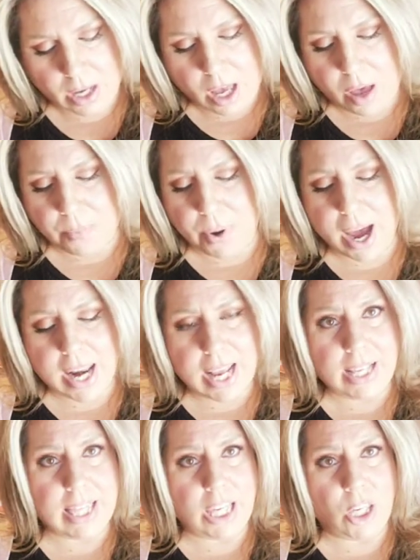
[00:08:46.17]
a
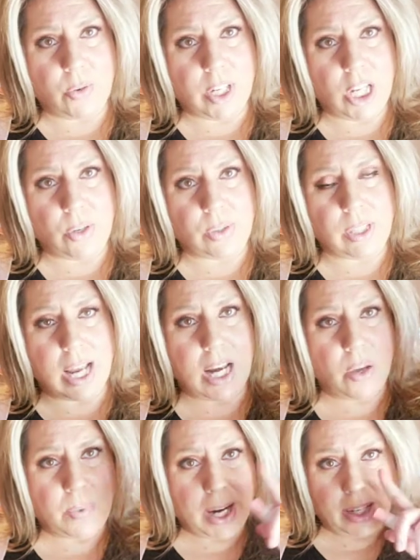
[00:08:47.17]
product that you could use
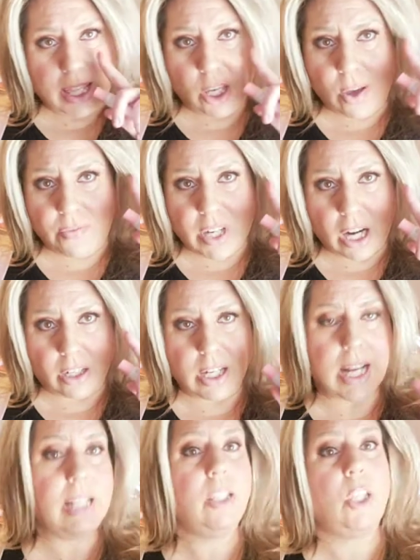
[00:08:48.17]
anywhere that you have
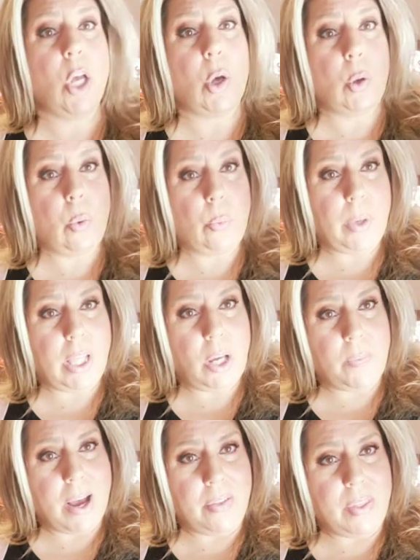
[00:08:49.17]
darkness, so really
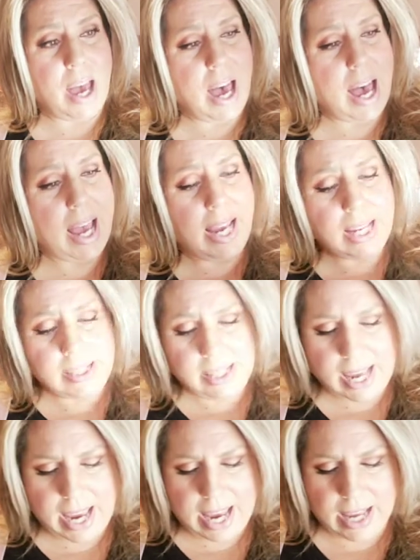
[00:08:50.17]
around the eyes,
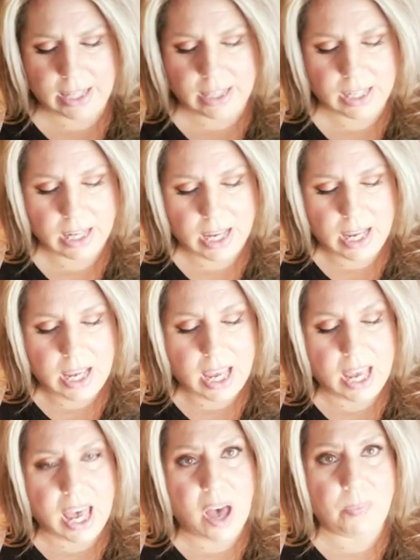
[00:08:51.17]
and
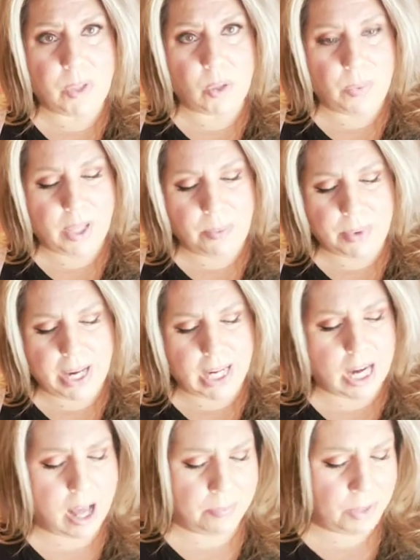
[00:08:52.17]
it helps to really
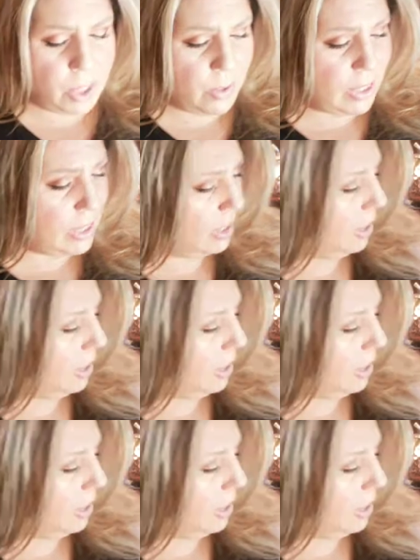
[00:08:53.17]
brighten up. So it's